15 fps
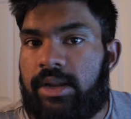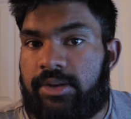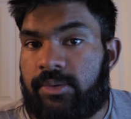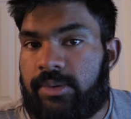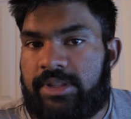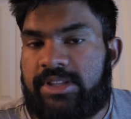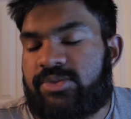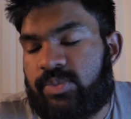
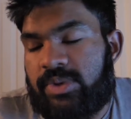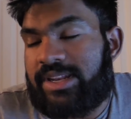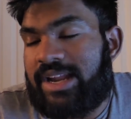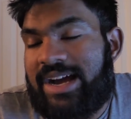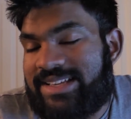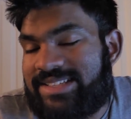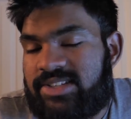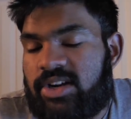doing this, when
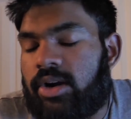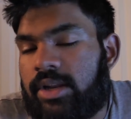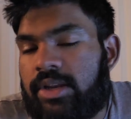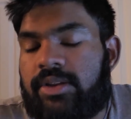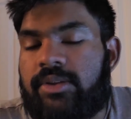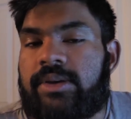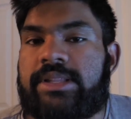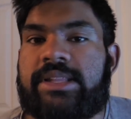I
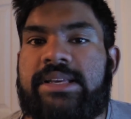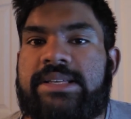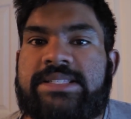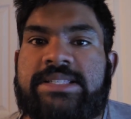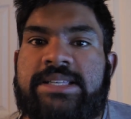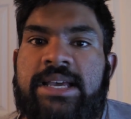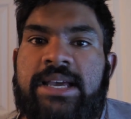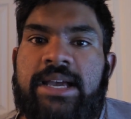started doing
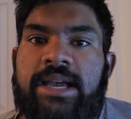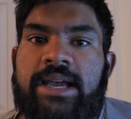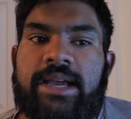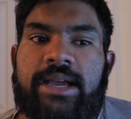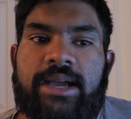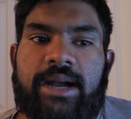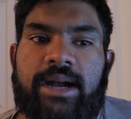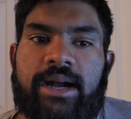this.
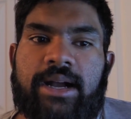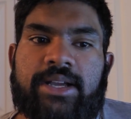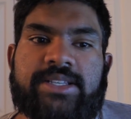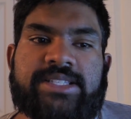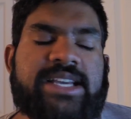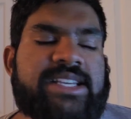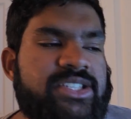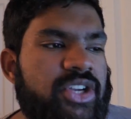
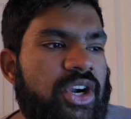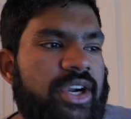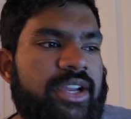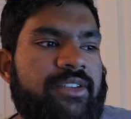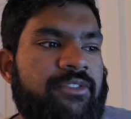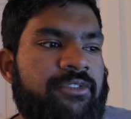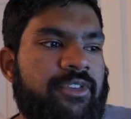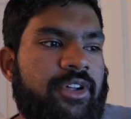Because I
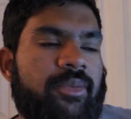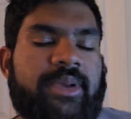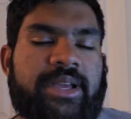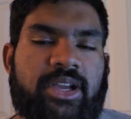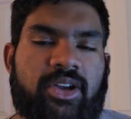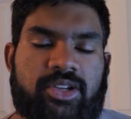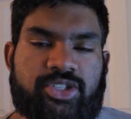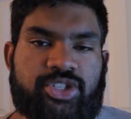started
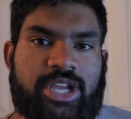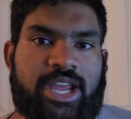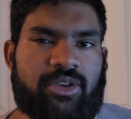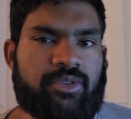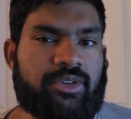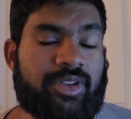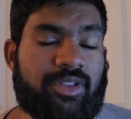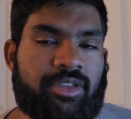filming on
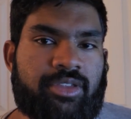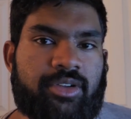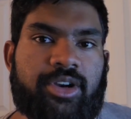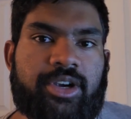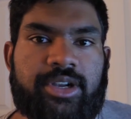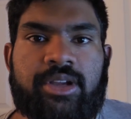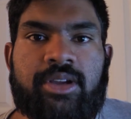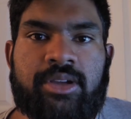January
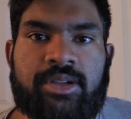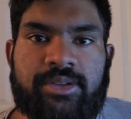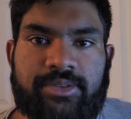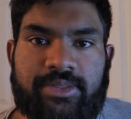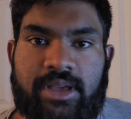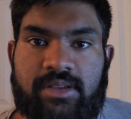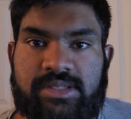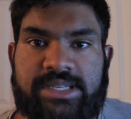3rd,
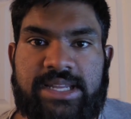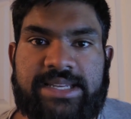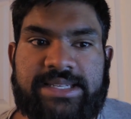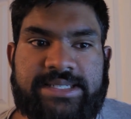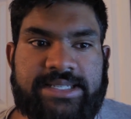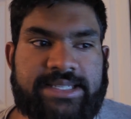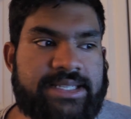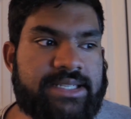
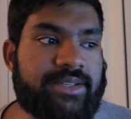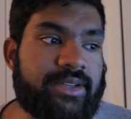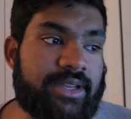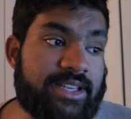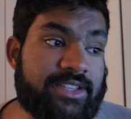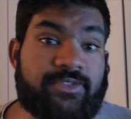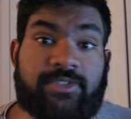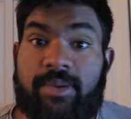2019.
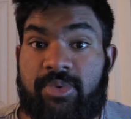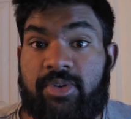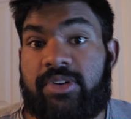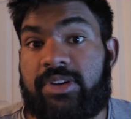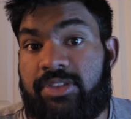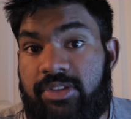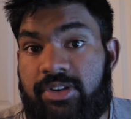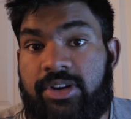Today's
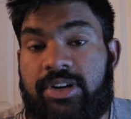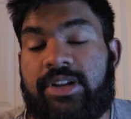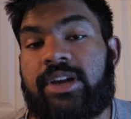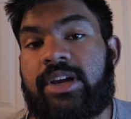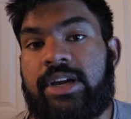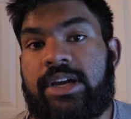February 3rd.